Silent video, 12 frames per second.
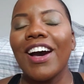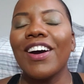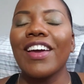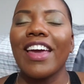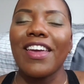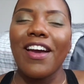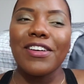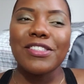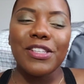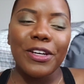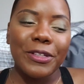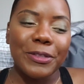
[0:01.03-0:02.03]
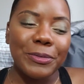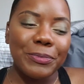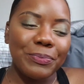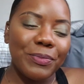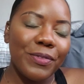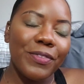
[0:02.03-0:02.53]
Okay, y'all. So
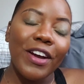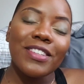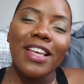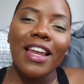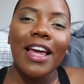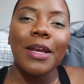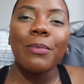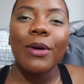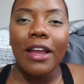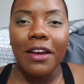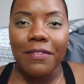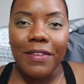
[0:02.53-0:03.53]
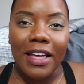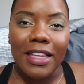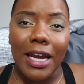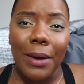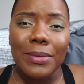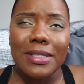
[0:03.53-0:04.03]
first, I like to point out the fact
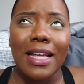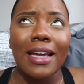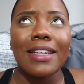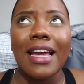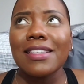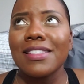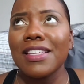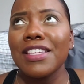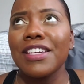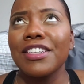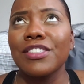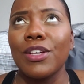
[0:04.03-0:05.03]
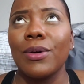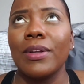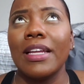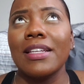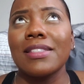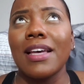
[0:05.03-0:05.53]
that I was like 19 years old
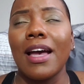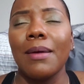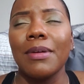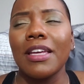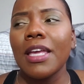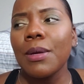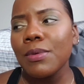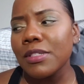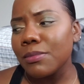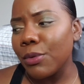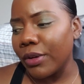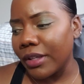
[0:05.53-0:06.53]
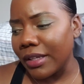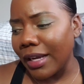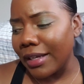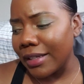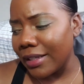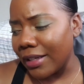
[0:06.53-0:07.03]
at the time, and he was more than
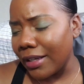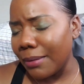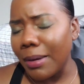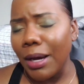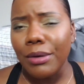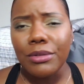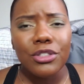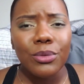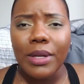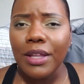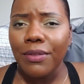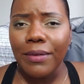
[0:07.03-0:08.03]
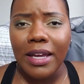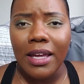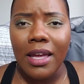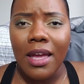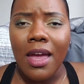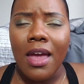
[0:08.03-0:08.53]
likely about
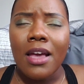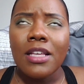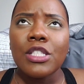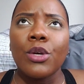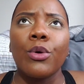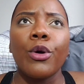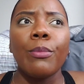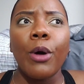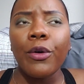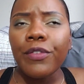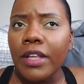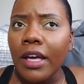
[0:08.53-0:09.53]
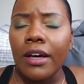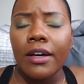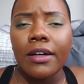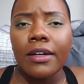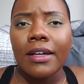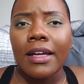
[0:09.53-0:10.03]
23. So we were both
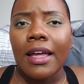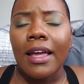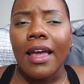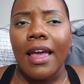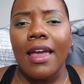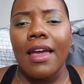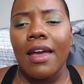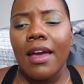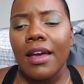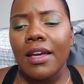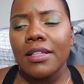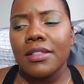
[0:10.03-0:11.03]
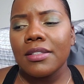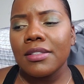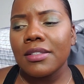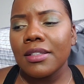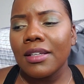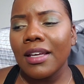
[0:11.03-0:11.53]
young, and
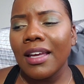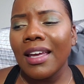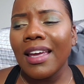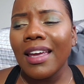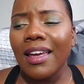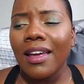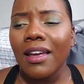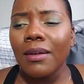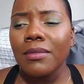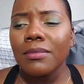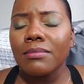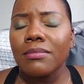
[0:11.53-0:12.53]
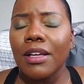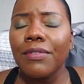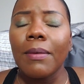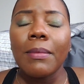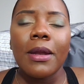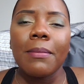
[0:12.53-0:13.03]
if
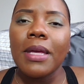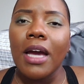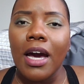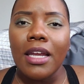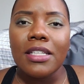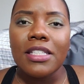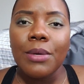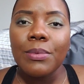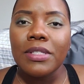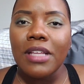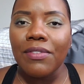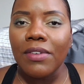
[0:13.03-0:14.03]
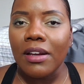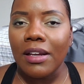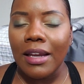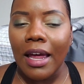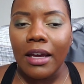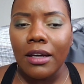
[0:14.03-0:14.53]
I'm gonna be honest, he was definitely
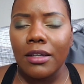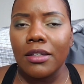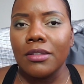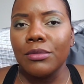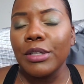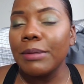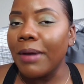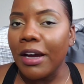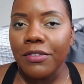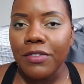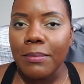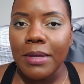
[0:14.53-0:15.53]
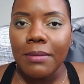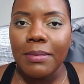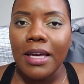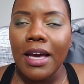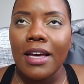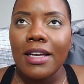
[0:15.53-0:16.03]
like a rebound for me
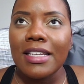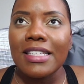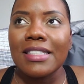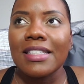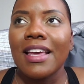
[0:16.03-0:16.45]
because